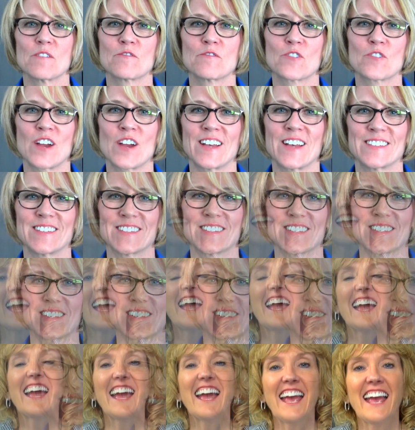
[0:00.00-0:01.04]
friends,
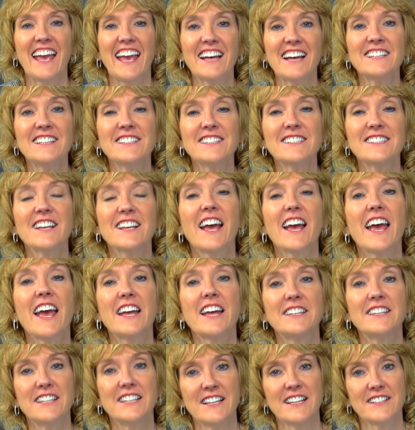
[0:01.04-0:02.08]
aunts
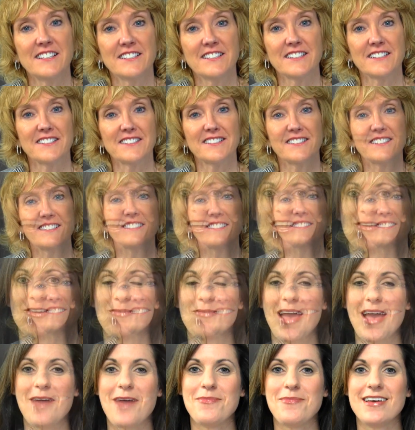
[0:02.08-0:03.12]
and nieces,
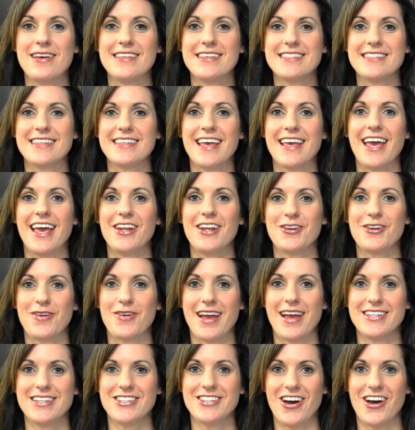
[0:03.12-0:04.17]
grandmas and
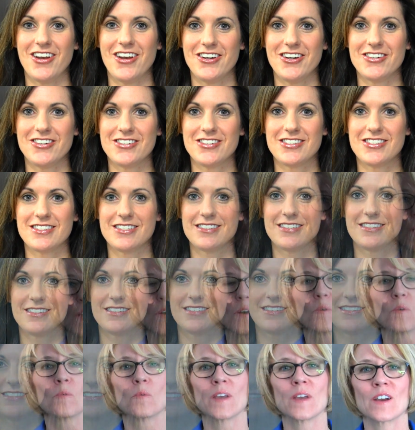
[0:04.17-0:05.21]
granddaughters.
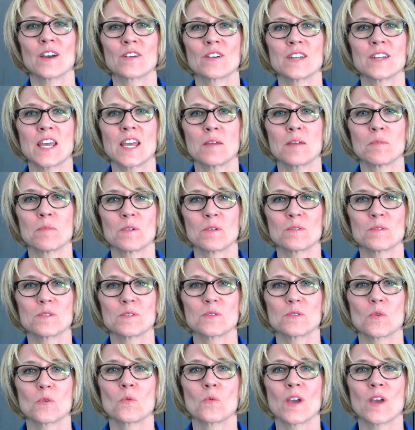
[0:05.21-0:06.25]
We are neighbors,
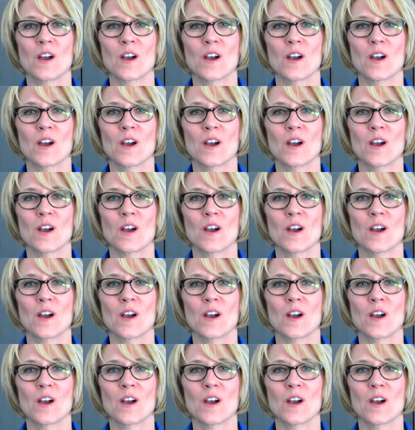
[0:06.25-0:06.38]
we